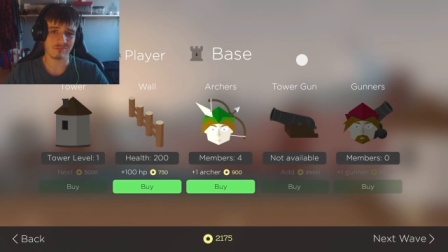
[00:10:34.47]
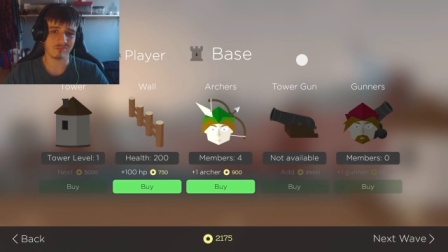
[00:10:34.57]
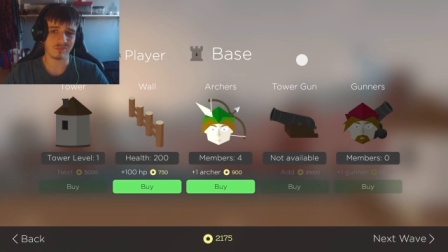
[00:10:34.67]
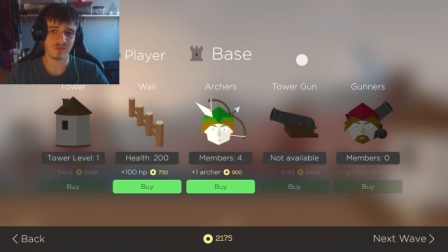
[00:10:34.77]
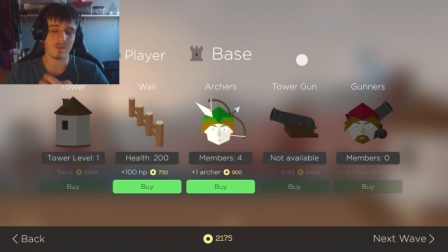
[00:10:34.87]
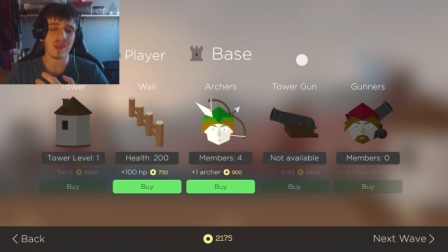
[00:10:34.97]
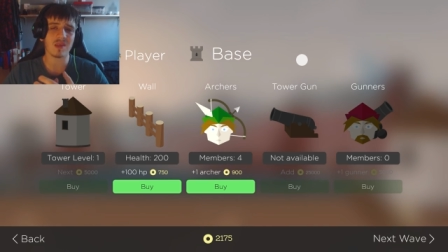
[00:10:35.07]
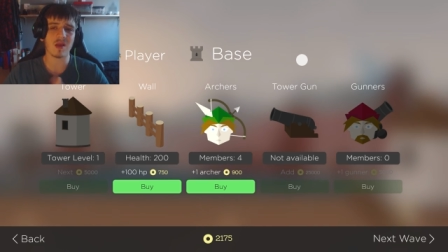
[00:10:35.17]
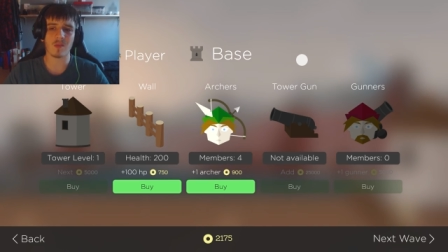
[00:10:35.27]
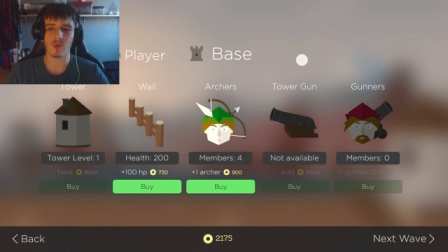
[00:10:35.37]
For me,
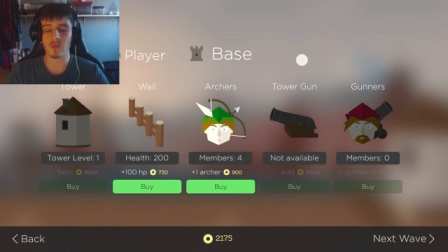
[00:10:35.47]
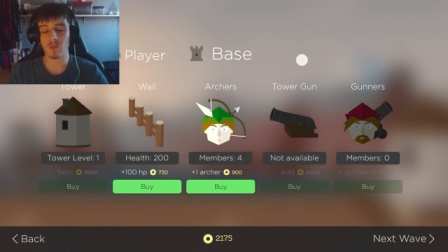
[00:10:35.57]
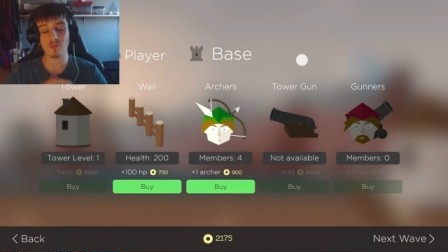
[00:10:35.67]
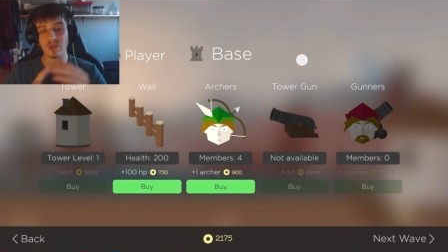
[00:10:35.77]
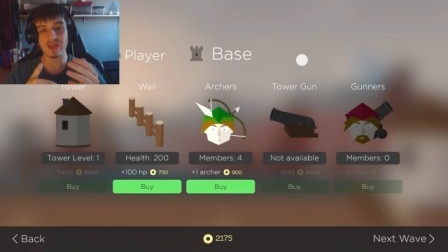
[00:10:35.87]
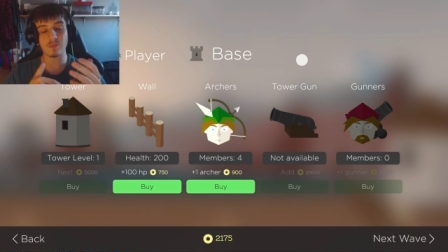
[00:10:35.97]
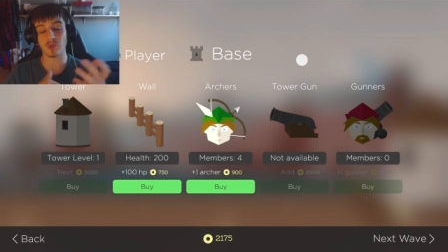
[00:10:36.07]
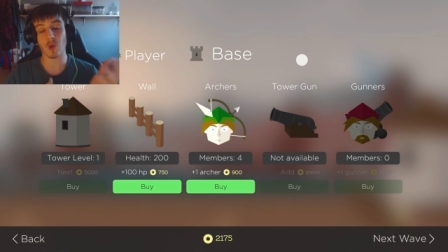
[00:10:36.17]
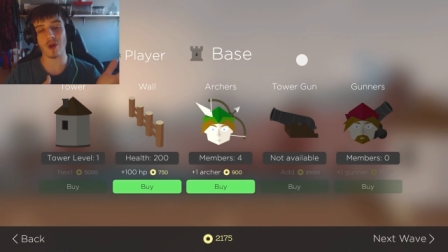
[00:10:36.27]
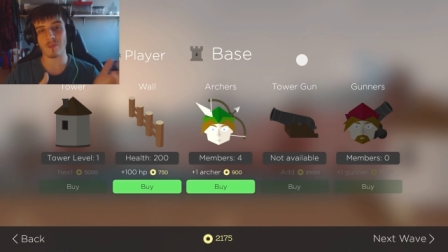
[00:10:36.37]
I probably wouldn't play it,
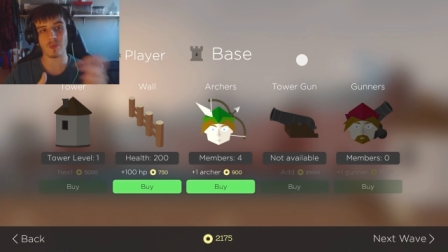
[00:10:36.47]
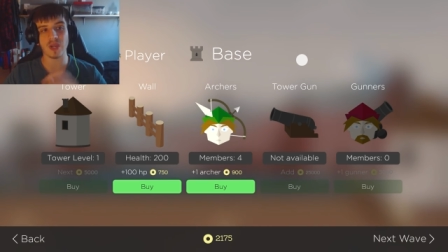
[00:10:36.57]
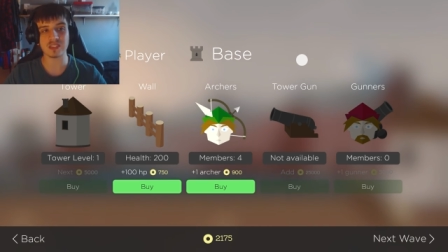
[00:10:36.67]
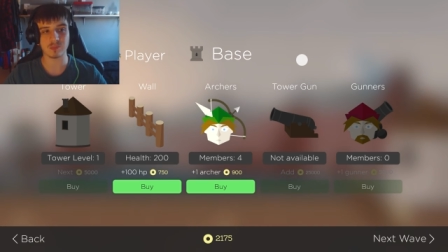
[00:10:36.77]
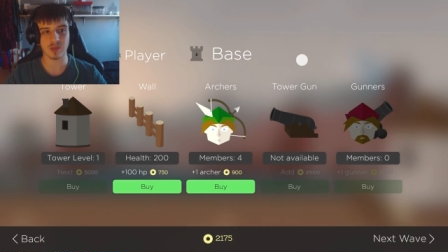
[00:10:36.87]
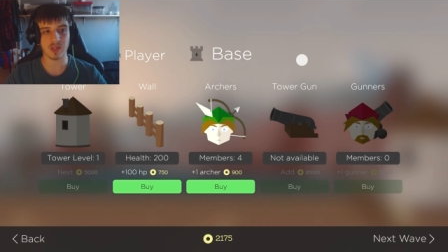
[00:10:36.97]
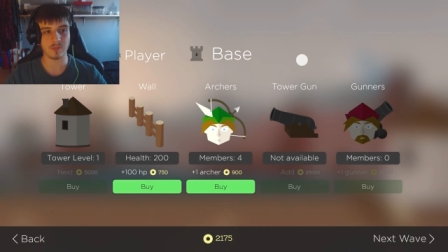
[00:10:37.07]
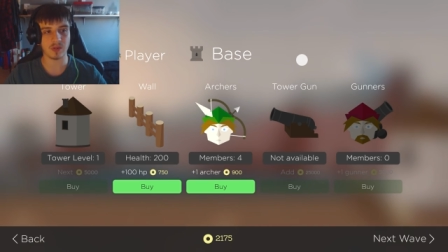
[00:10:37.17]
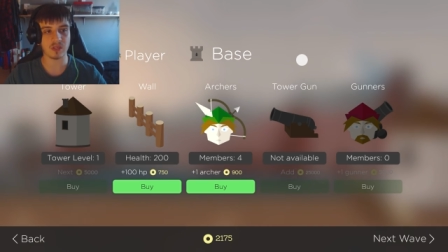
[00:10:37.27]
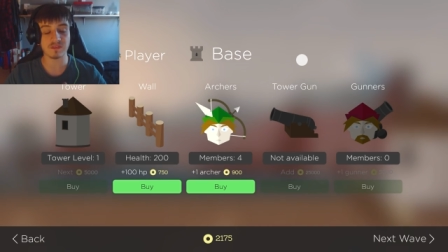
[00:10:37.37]
go out my way to play it,
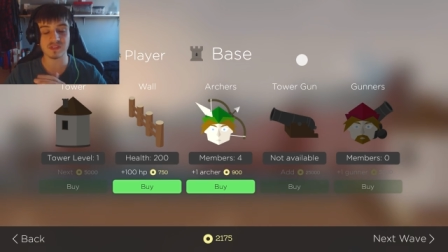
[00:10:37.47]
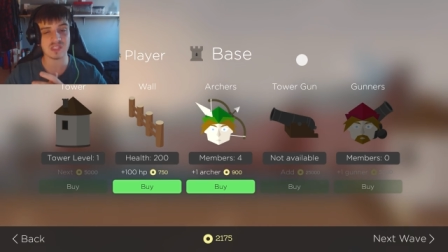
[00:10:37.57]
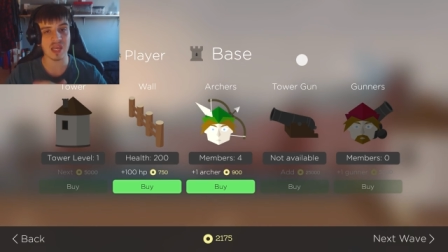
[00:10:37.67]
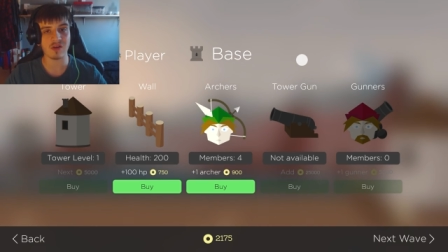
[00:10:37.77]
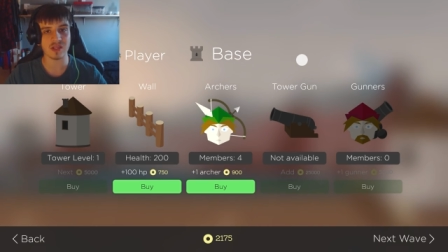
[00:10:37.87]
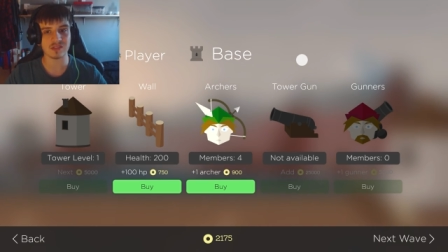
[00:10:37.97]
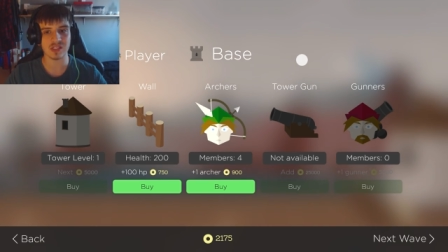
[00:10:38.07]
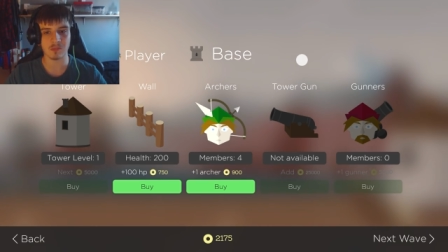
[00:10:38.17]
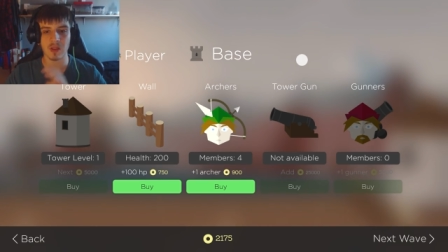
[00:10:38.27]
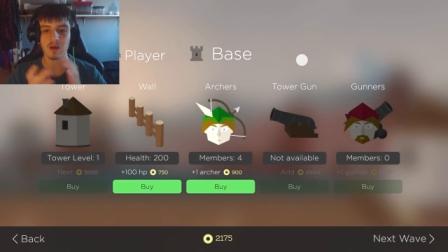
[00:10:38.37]
but if it's there and I see it and
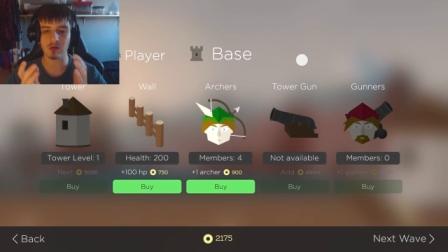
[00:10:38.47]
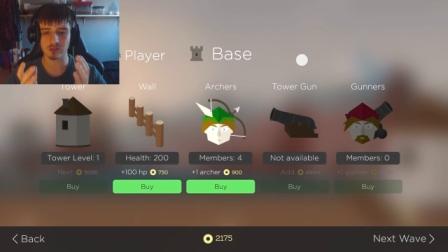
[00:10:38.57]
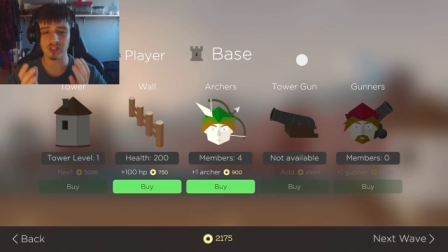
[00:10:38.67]
I'm like, oh, shit,